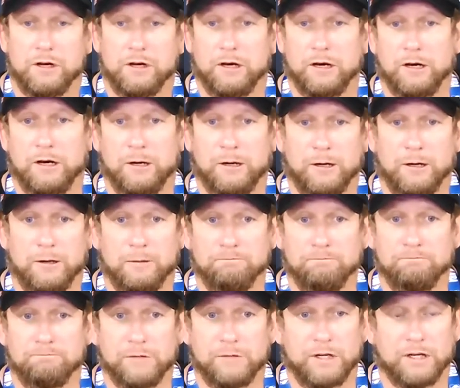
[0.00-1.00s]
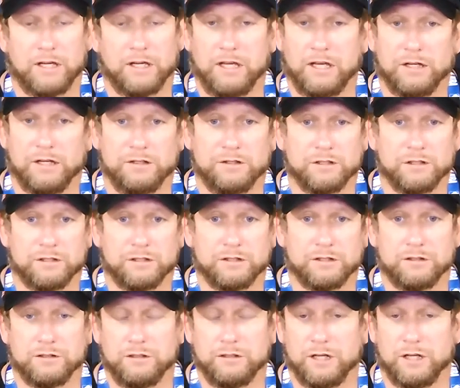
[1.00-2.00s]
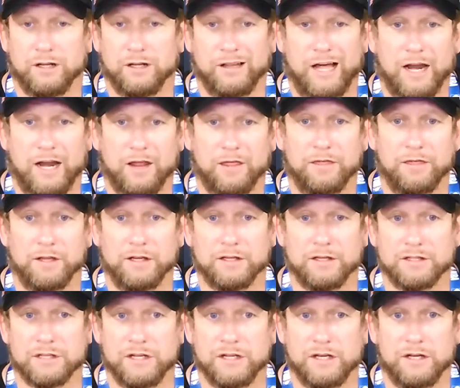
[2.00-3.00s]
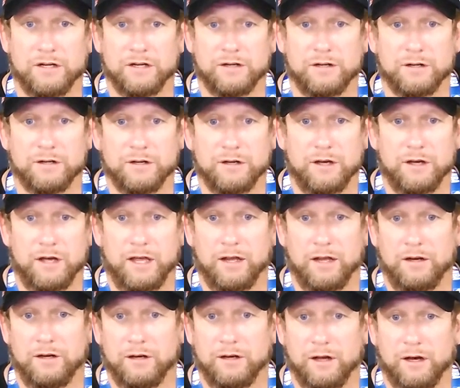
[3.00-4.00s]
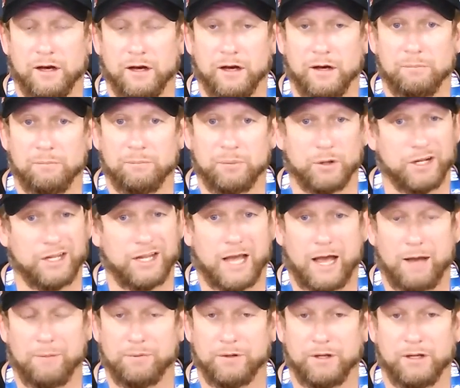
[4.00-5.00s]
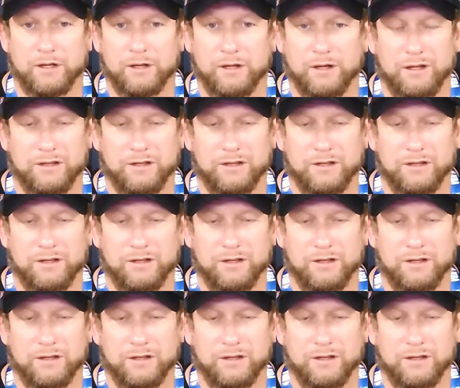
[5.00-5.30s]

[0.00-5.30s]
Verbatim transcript: Um, and again, just getting a lot of things in, and uh, pretty happy.